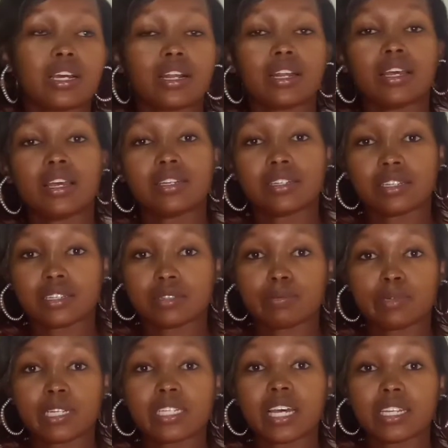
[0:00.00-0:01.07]
client has
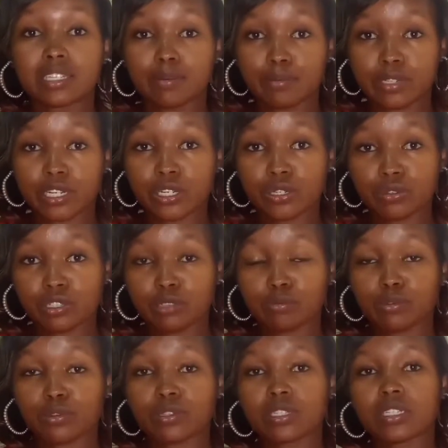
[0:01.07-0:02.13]
paid a substantial
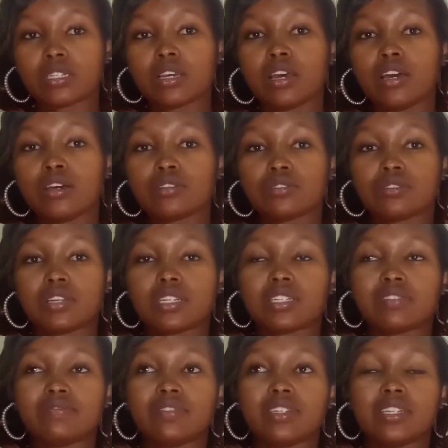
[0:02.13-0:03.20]
deposit, so that
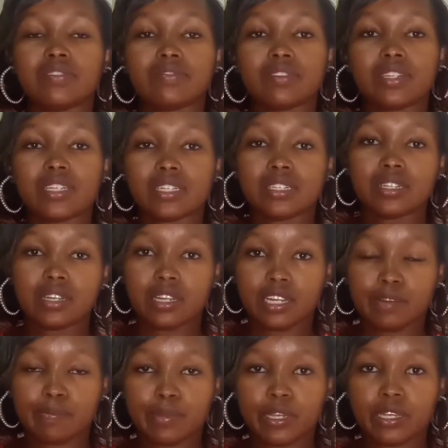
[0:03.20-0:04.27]
even if they delay
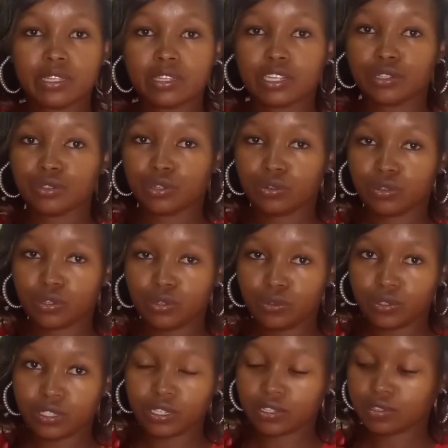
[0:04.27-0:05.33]
in paying, that you're not
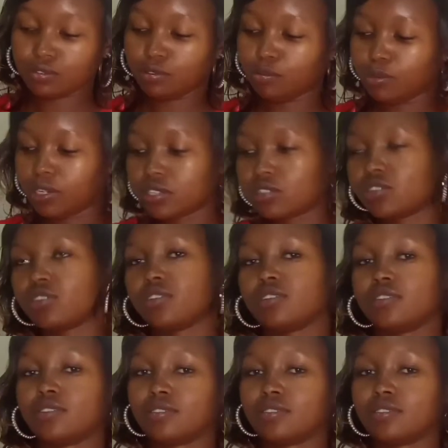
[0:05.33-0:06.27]
losing so much.